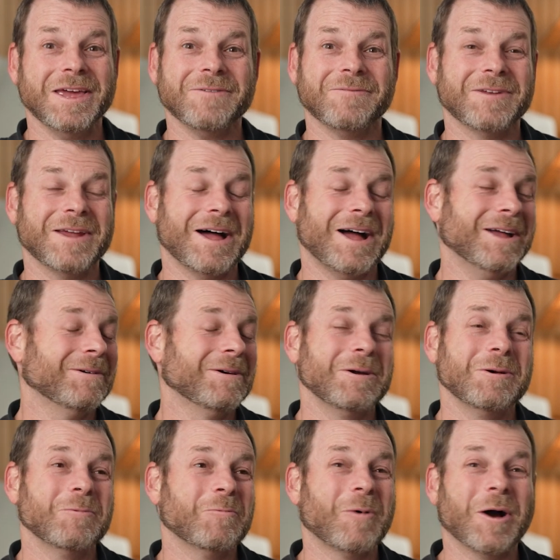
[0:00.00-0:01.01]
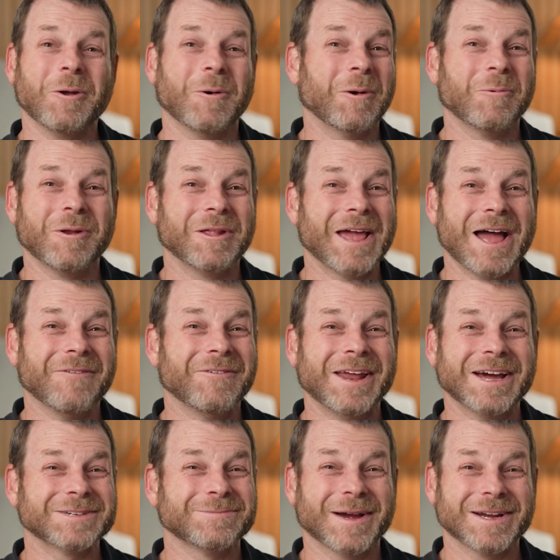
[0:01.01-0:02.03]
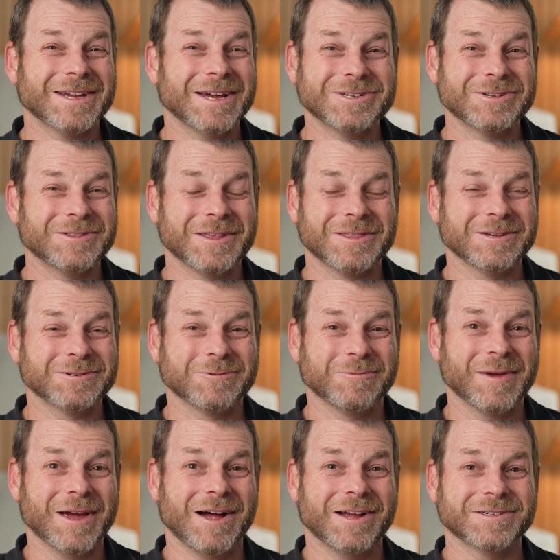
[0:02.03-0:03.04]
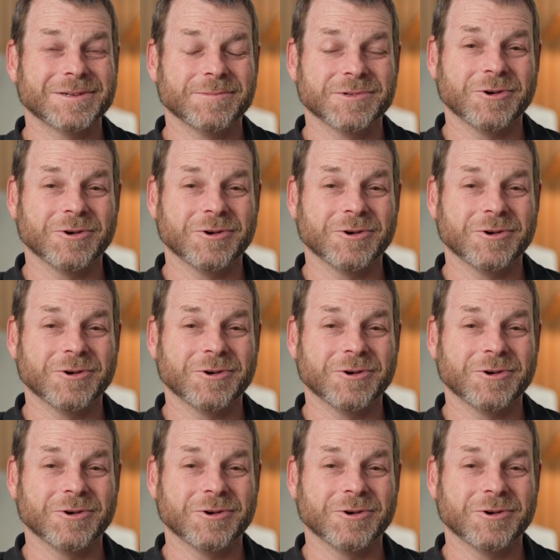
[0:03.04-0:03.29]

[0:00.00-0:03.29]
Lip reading: If not, why do I really have an expectation that this would be awesome?